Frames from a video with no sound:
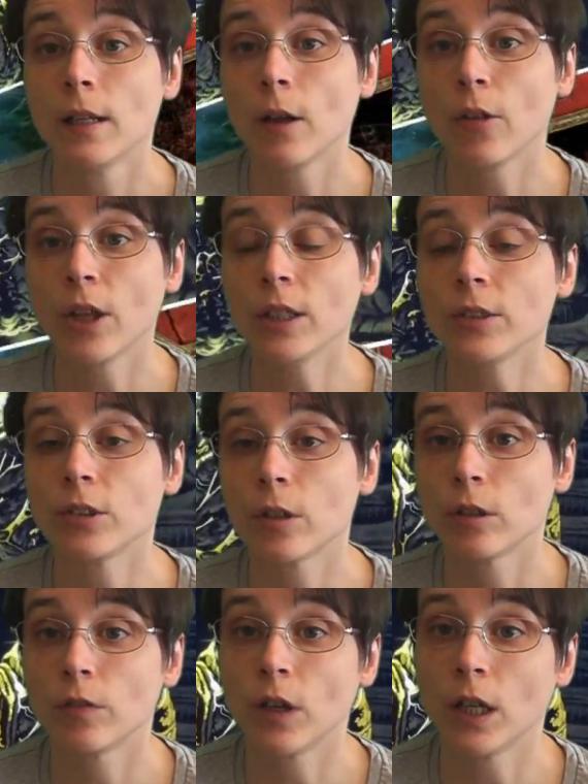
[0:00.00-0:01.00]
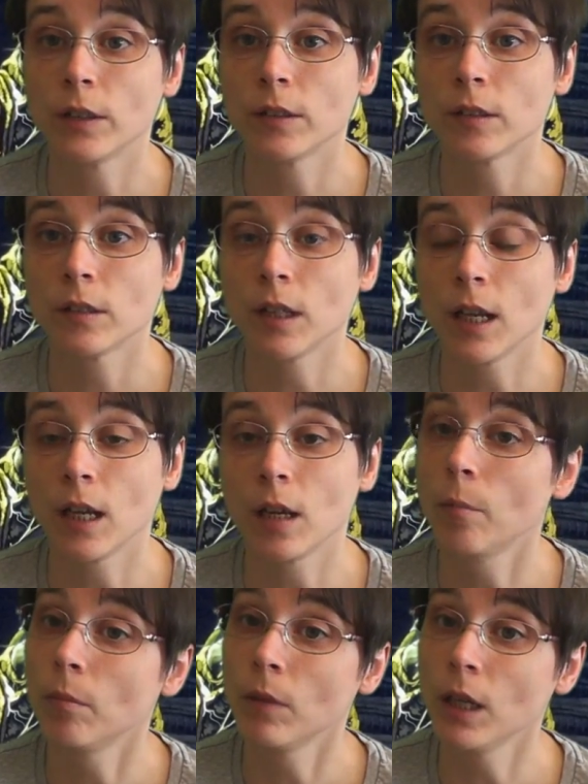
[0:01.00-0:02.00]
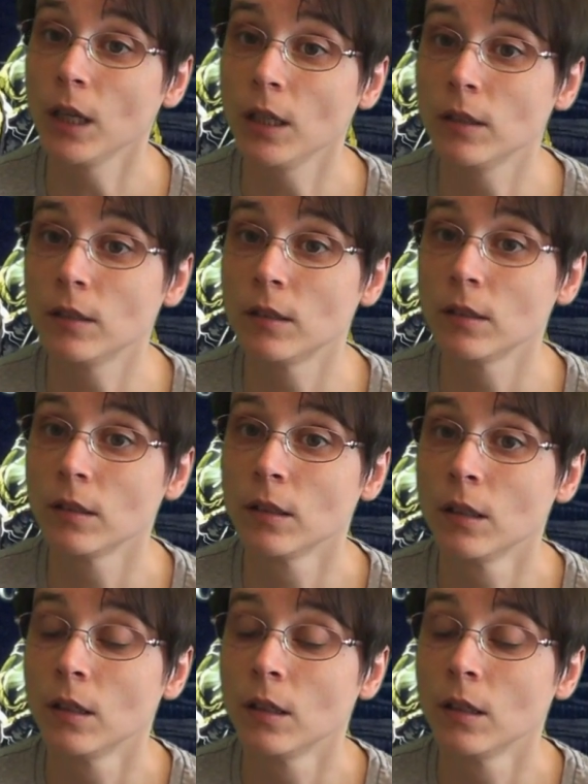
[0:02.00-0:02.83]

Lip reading: Now Thunderstone Advance is